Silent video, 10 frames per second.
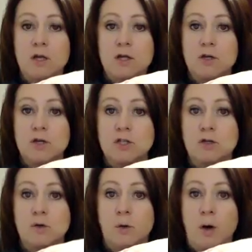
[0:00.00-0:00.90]
you can
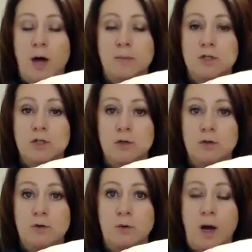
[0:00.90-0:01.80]
do up
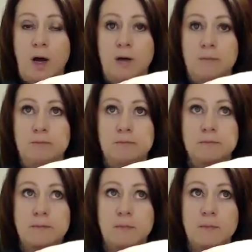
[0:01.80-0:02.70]
to,
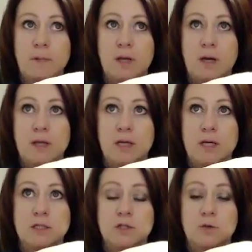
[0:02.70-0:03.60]
I think
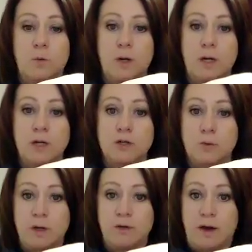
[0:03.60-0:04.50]
it's 20 or
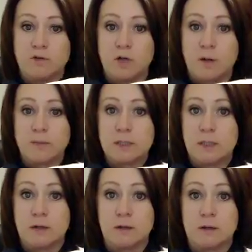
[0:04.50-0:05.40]
25 drops
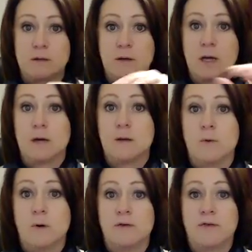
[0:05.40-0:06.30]
in a
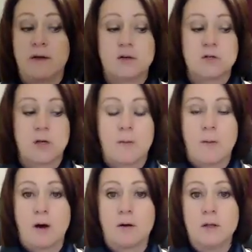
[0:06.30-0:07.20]
500
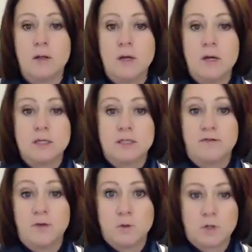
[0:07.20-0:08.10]
ml
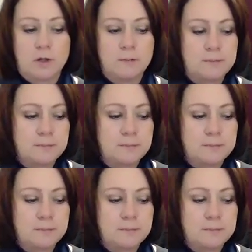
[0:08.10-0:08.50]
diffuser.